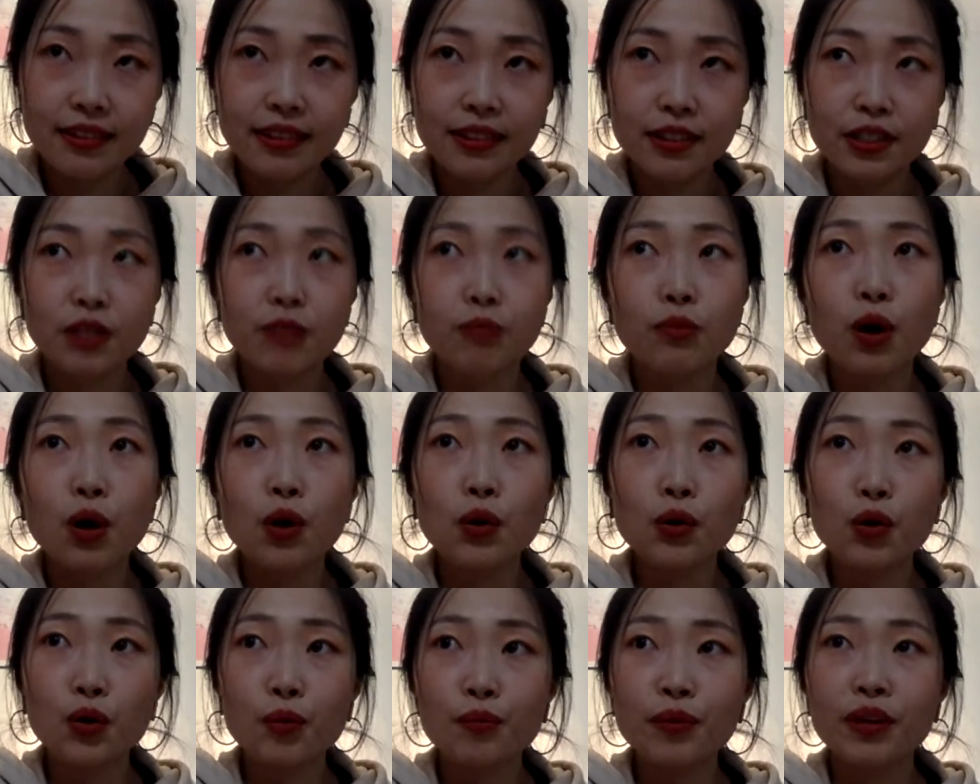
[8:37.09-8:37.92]

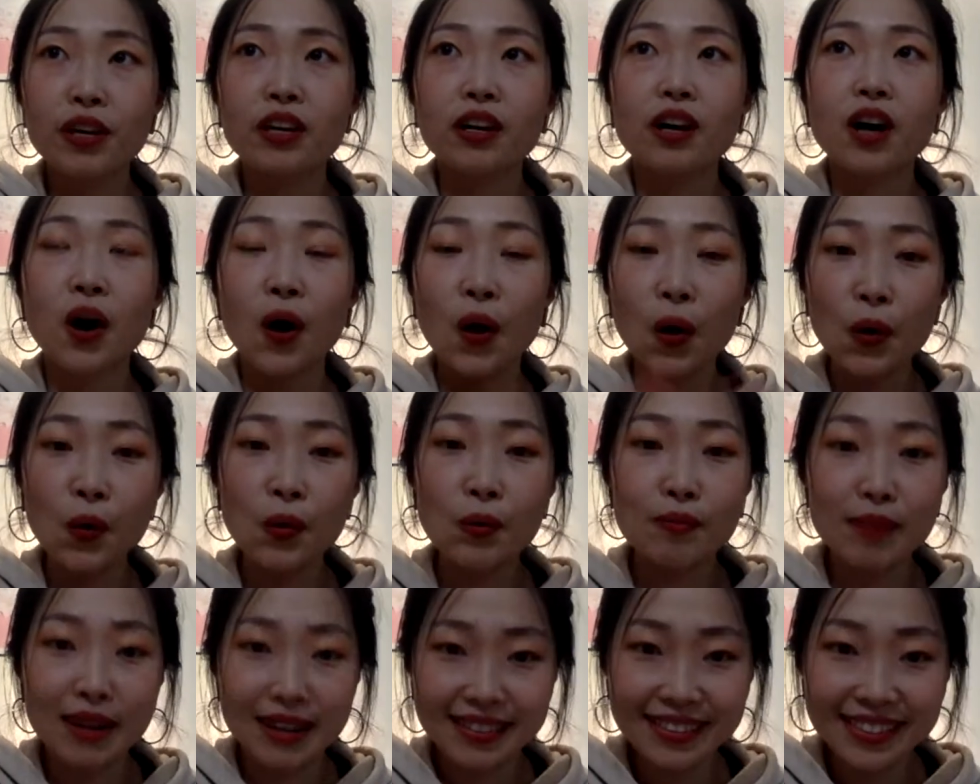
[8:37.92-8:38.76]
Tomorrow will be a whole
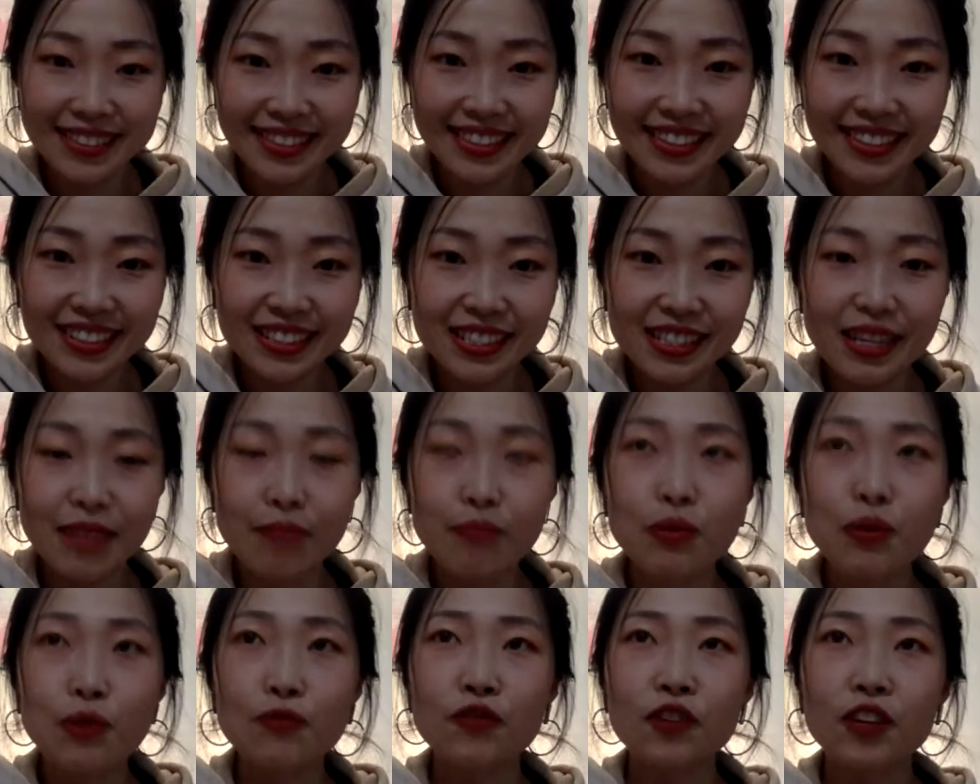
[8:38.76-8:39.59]
month because I
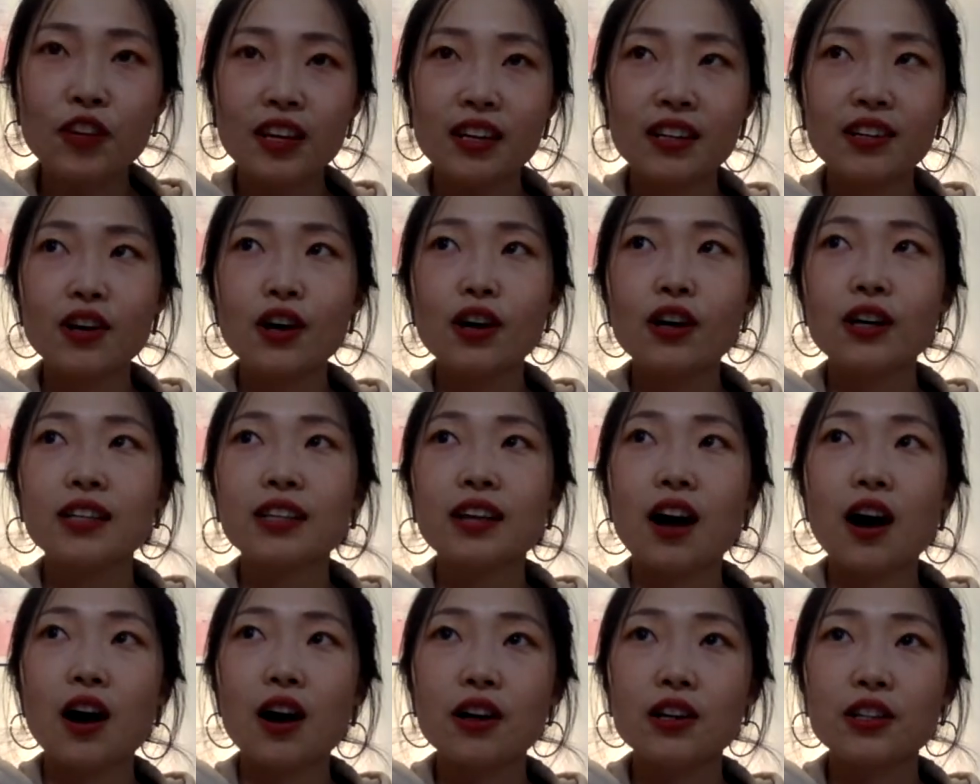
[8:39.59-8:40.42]
moved in on
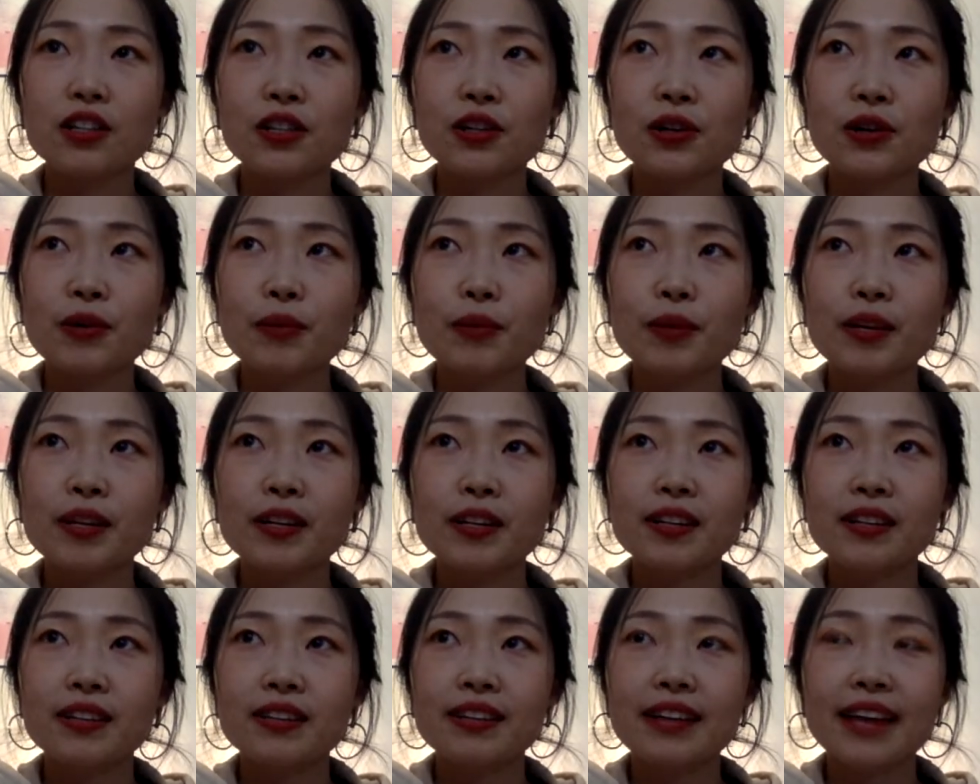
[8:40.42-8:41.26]

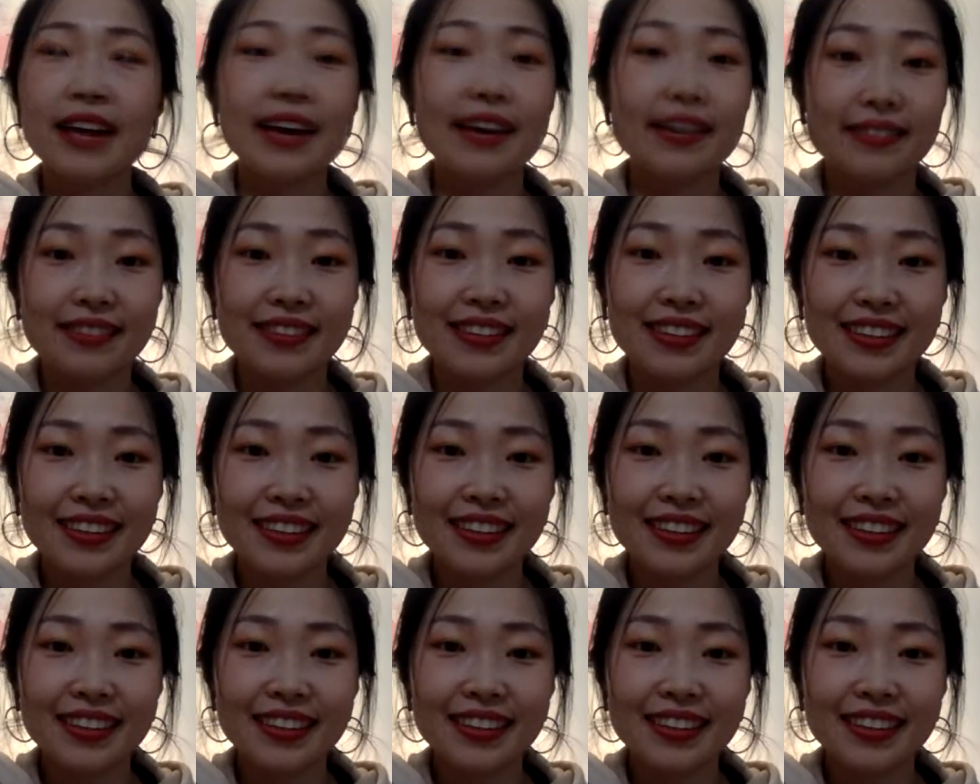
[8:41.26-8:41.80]
October 8th.